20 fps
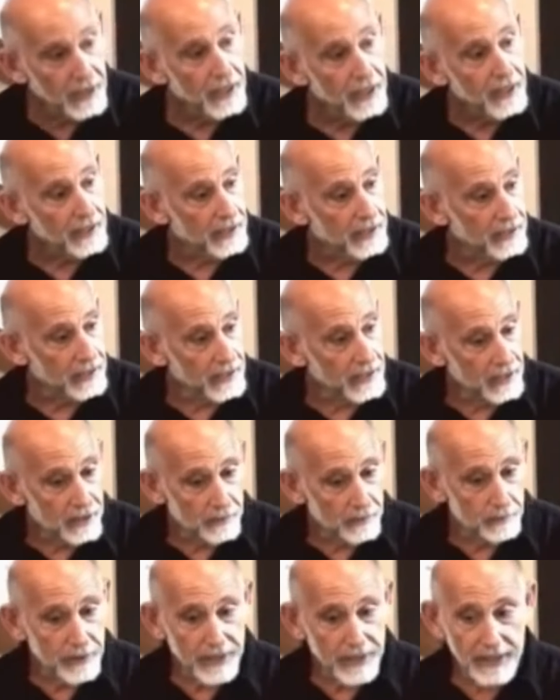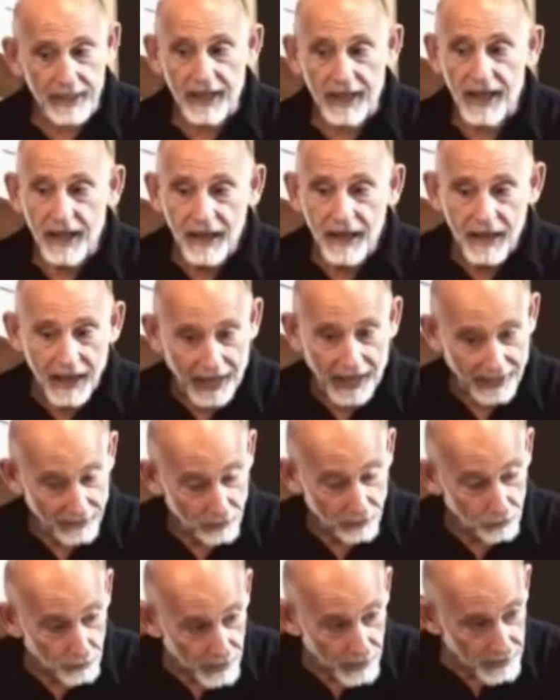can either be at
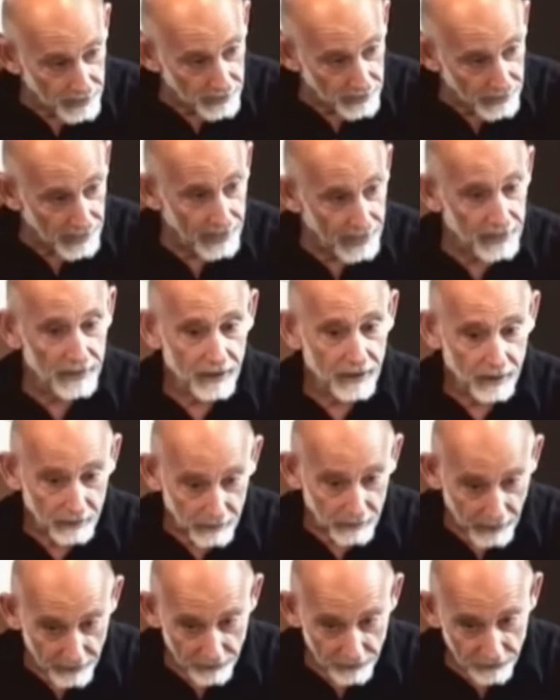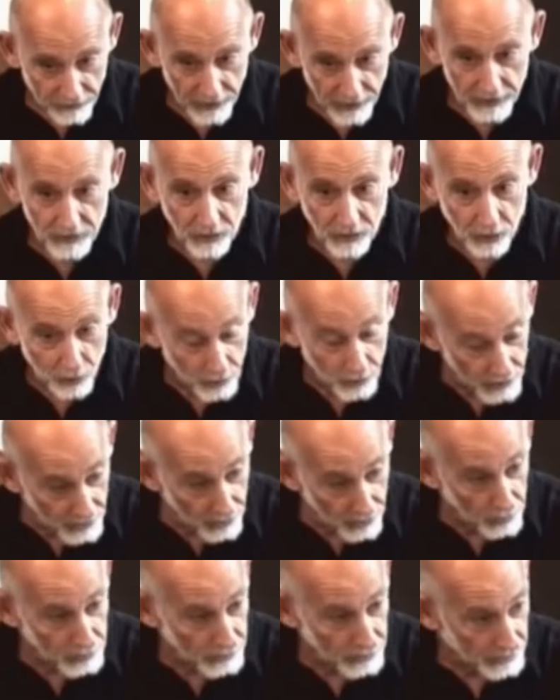greater than, less than, or
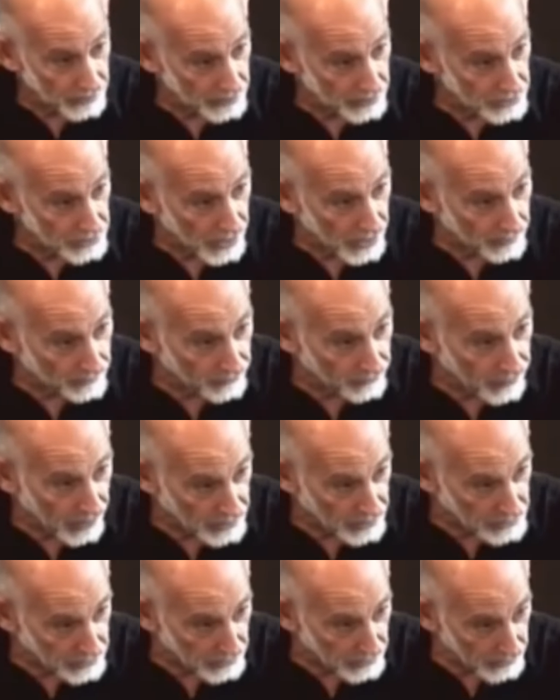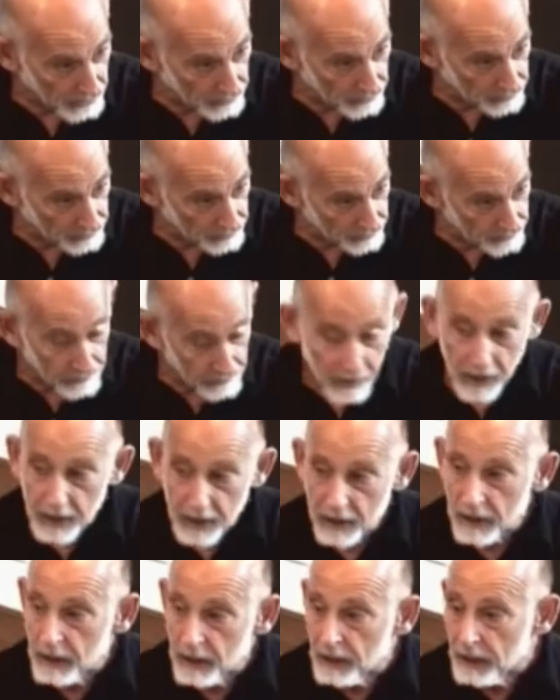equal to the escape velocity.
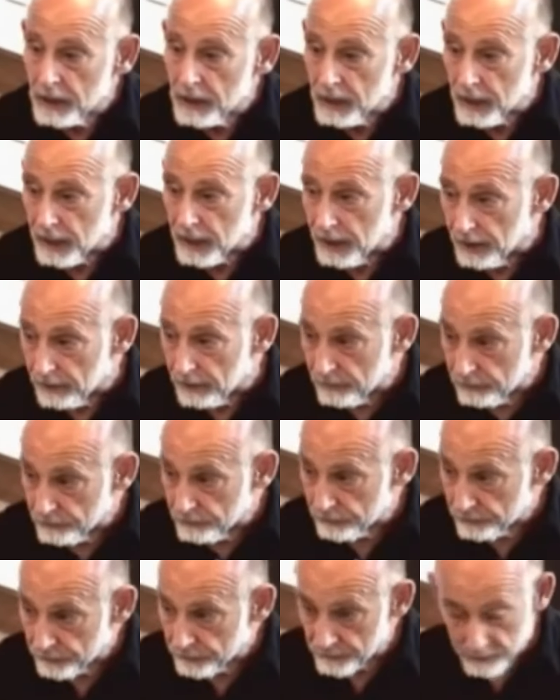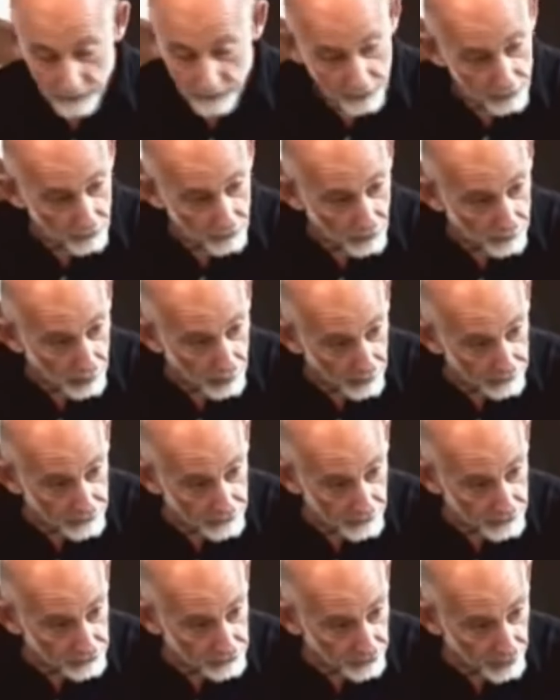If you're above the
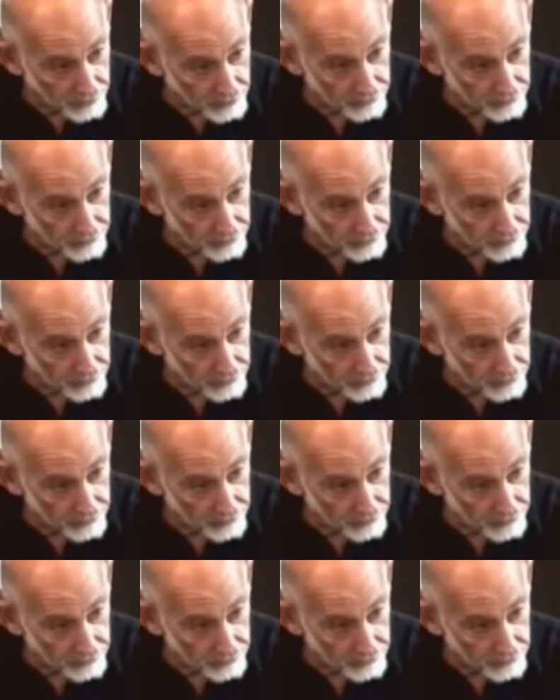escape